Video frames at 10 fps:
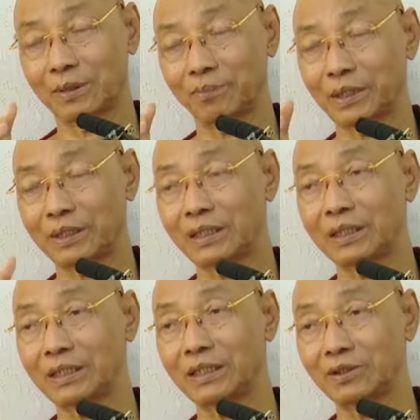
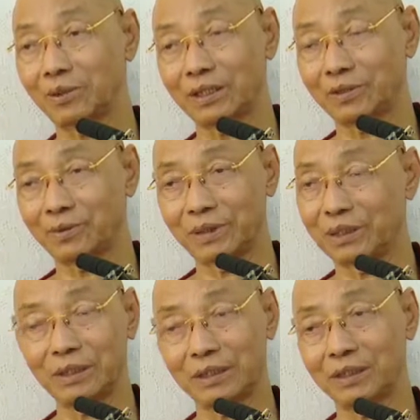Presently you
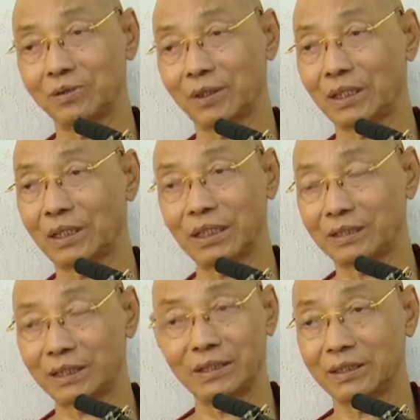are
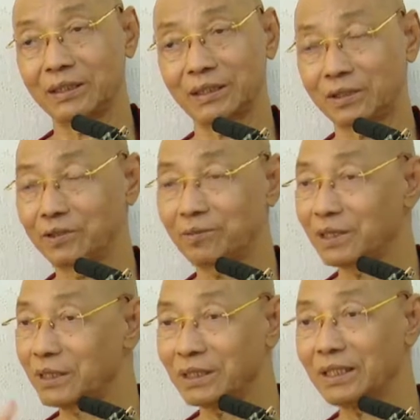acting, you
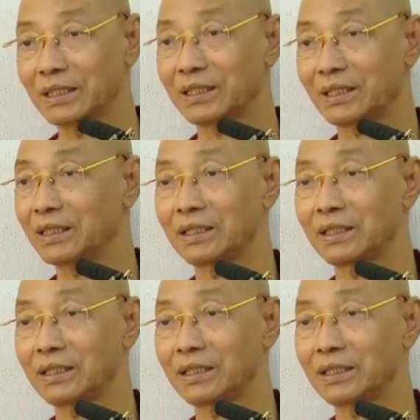must think.